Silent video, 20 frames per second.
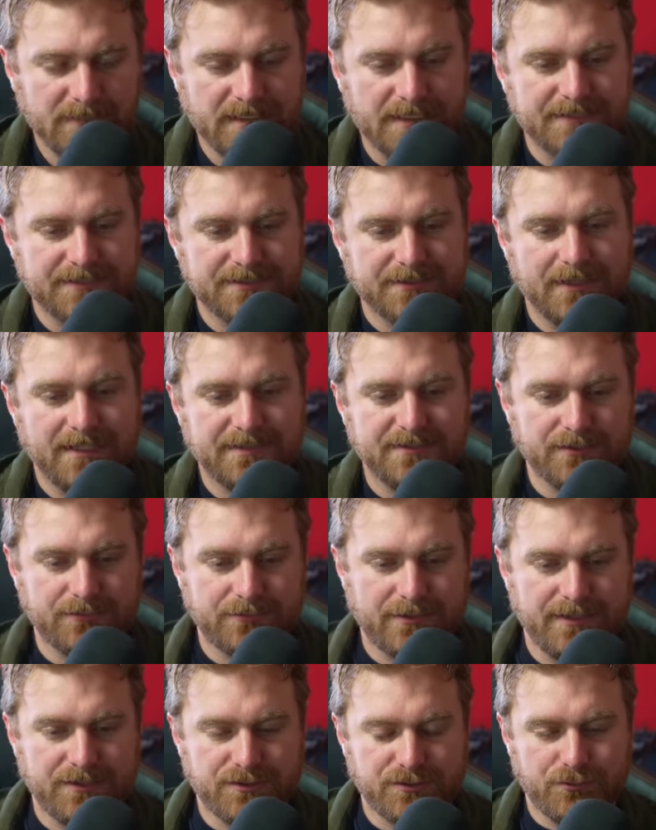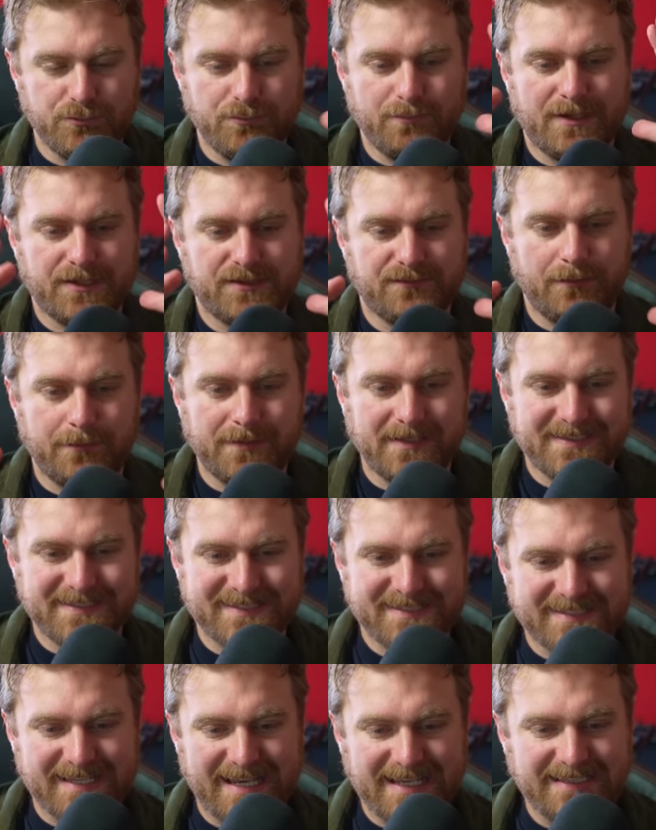he still hasn't created too much of a big
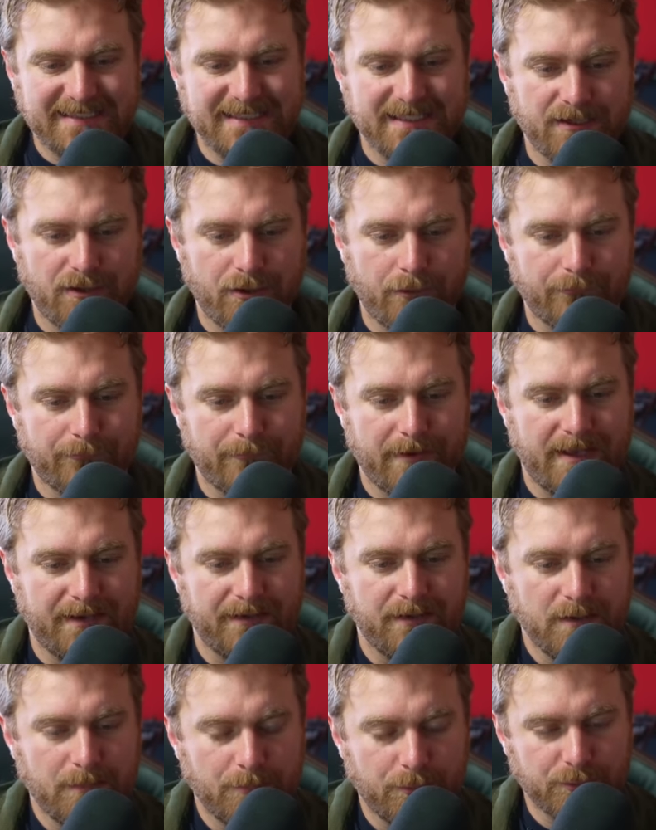salient around